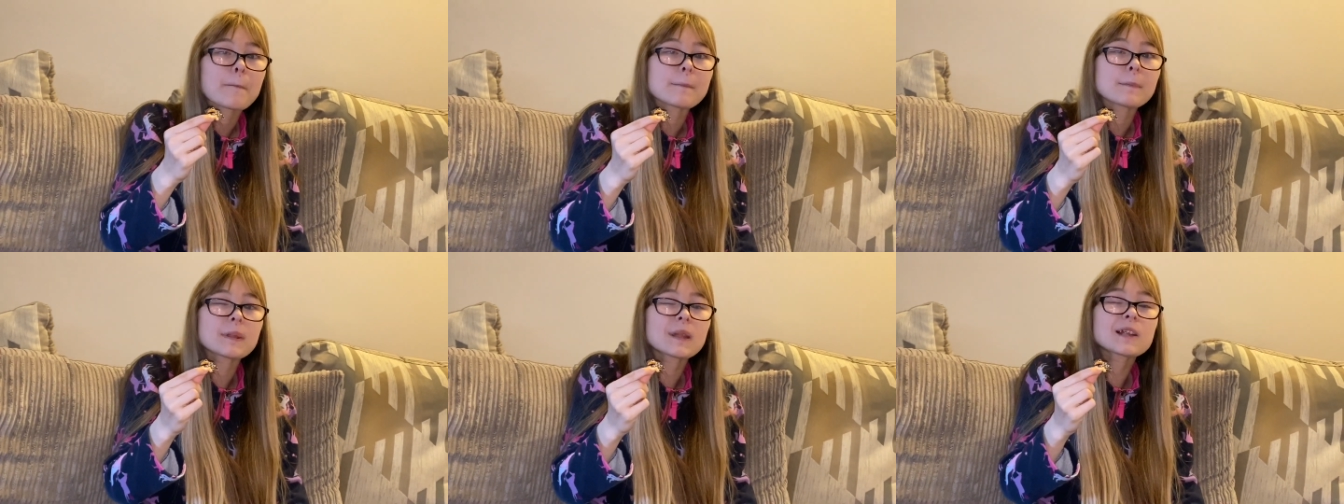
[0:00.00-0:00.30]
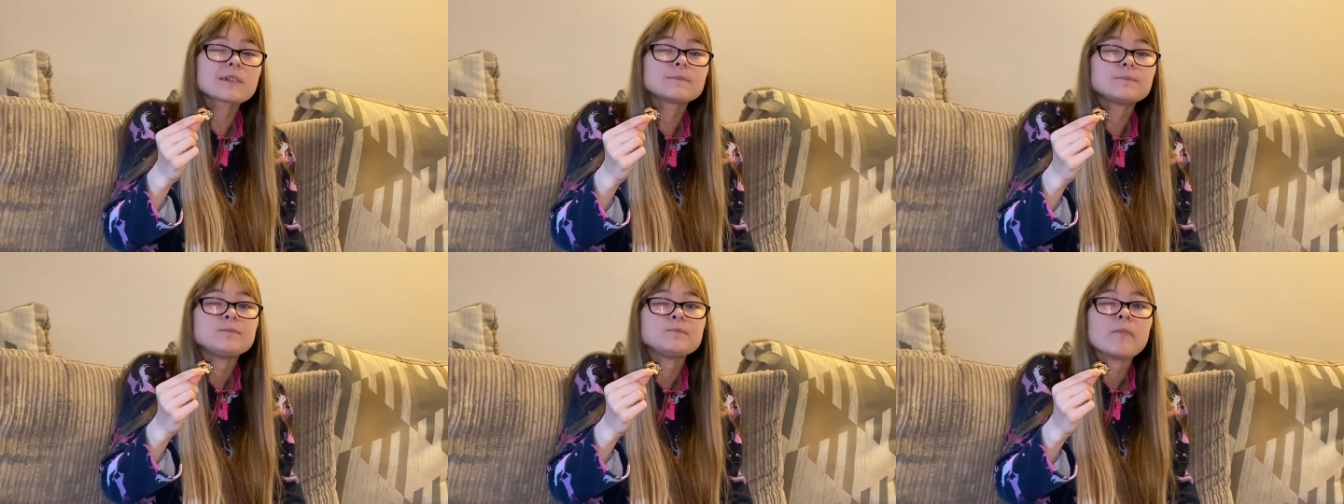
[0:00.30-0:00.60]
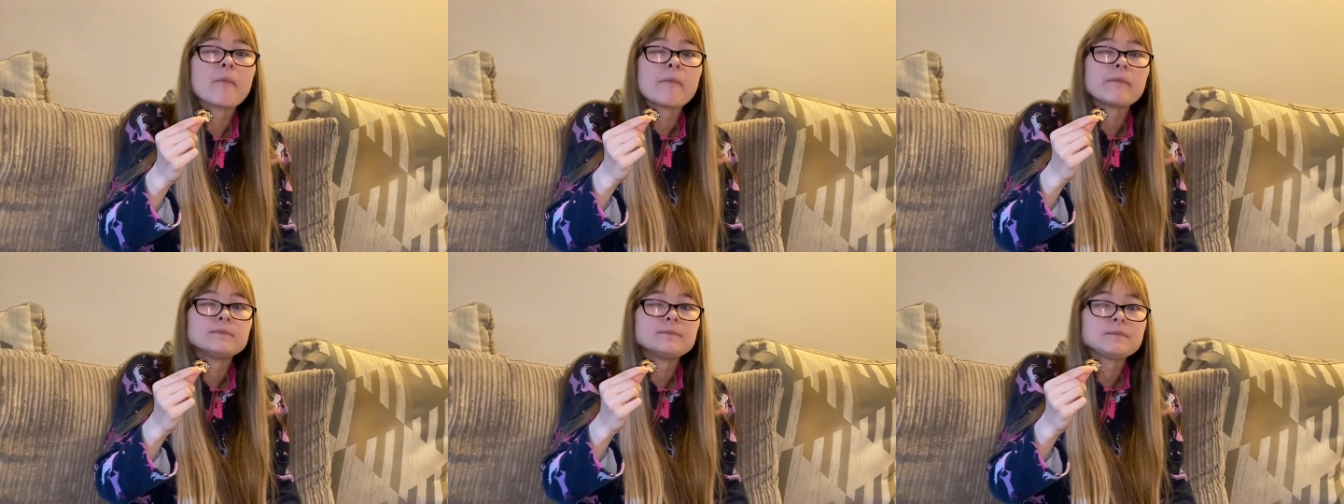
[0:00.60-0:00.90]
Mmm.
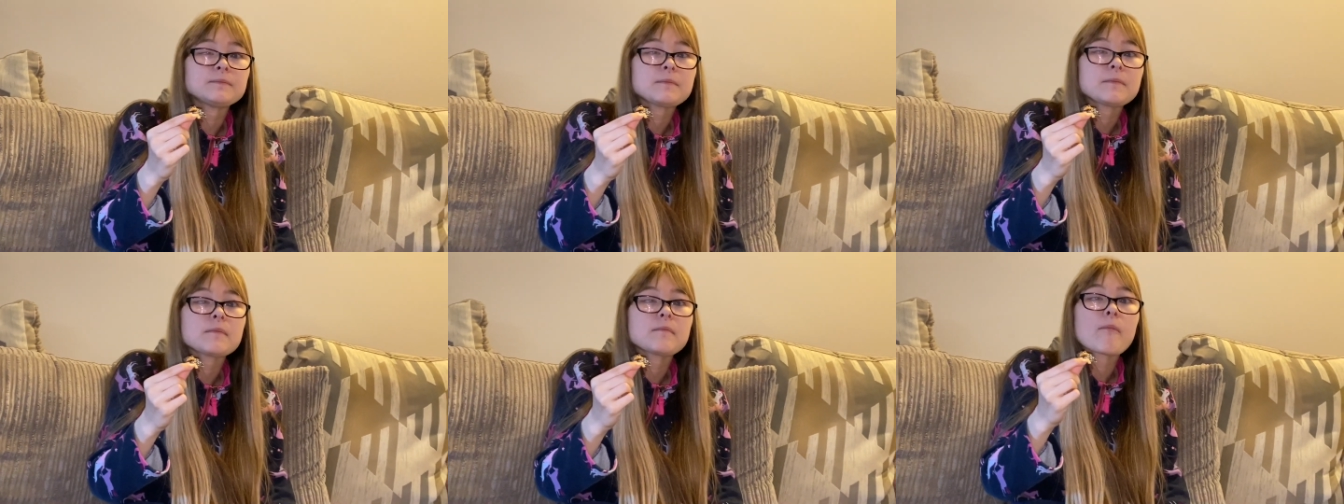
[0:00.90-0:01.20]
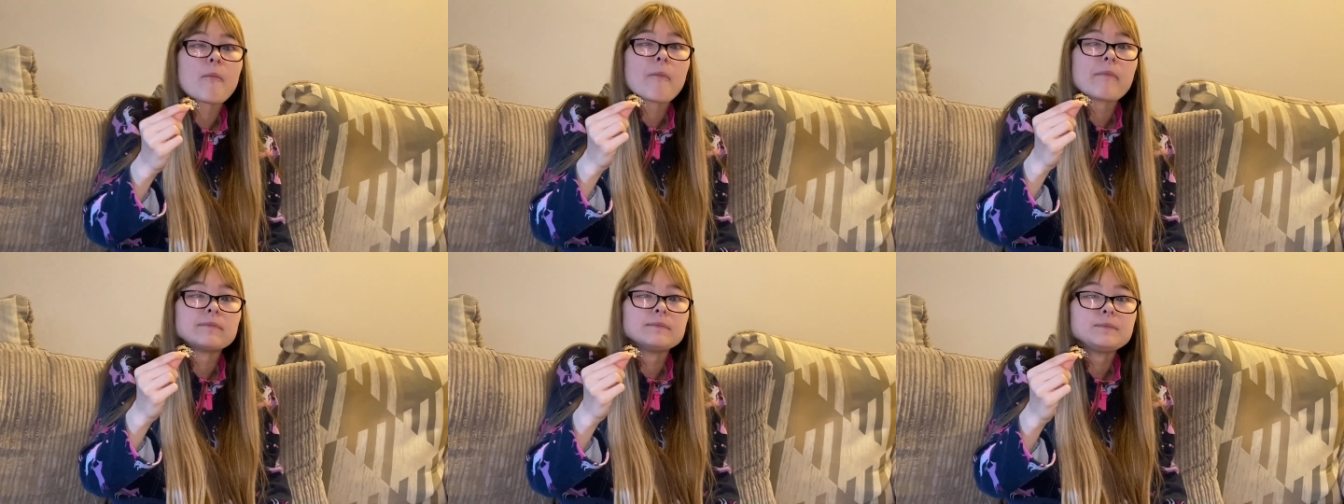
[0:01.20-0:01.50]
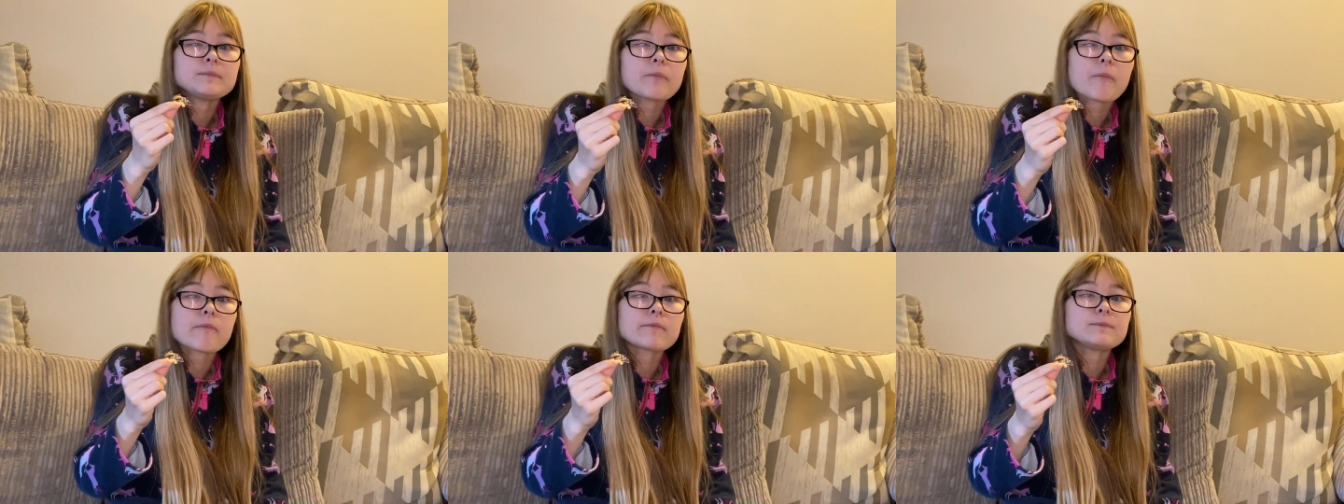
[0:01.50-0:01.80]
Wow.
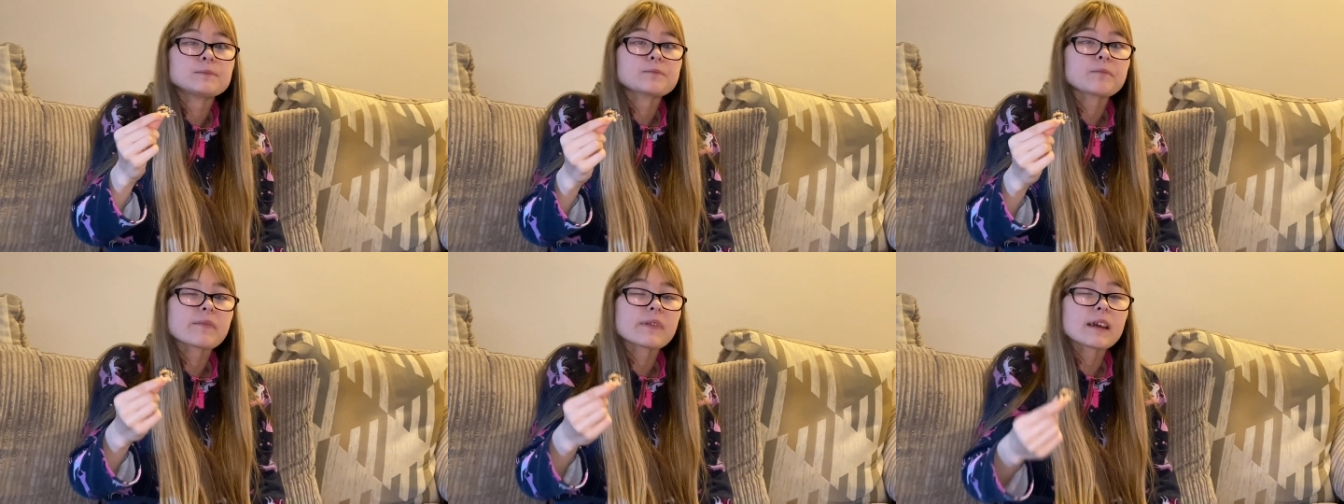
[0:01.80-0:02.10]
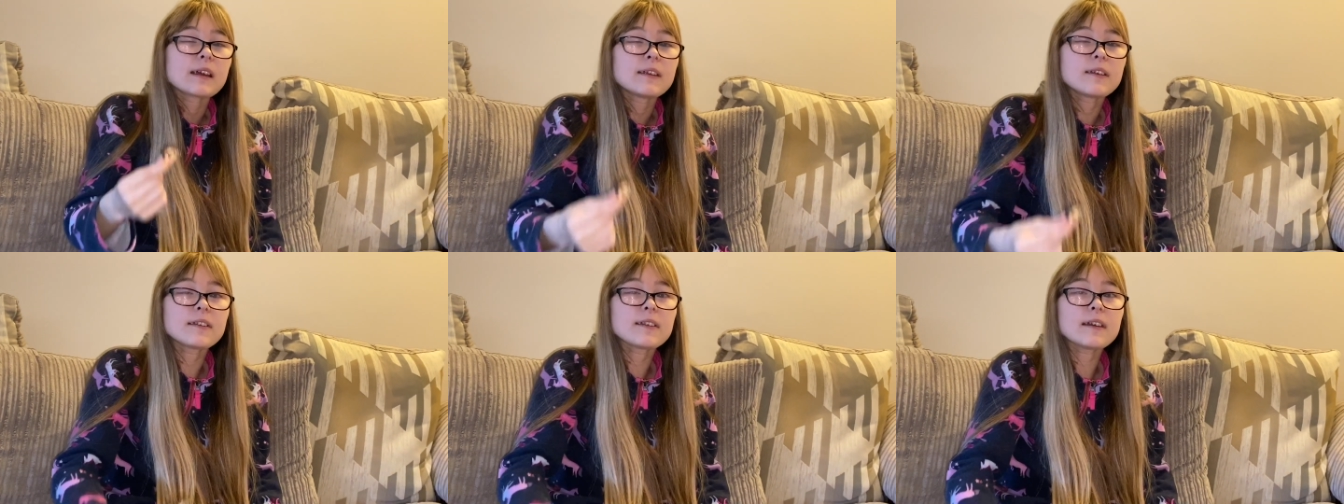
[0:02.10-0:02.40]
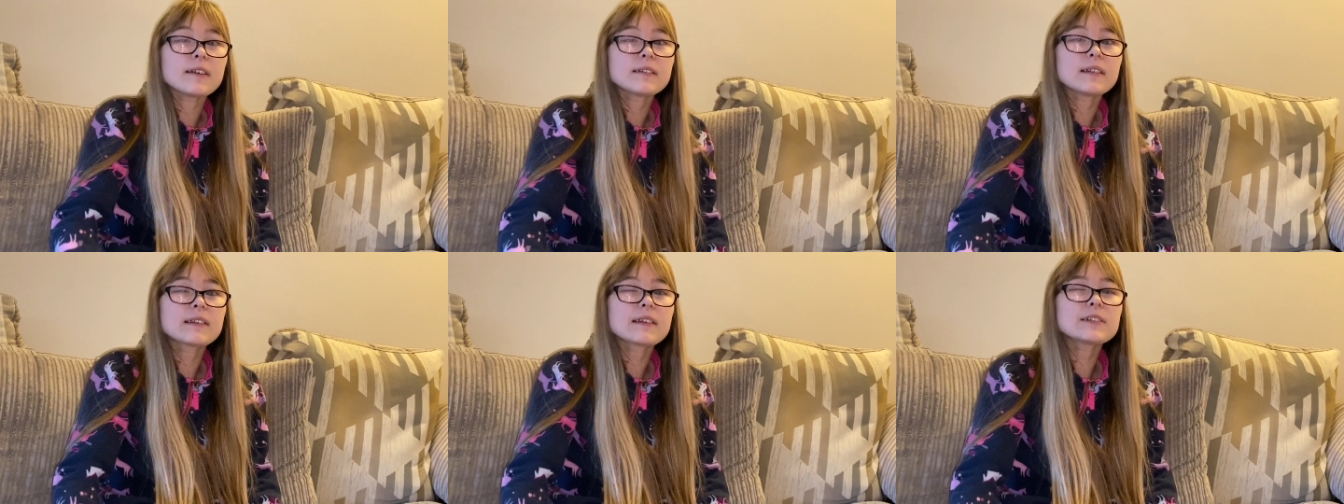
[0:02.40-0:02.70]
There's,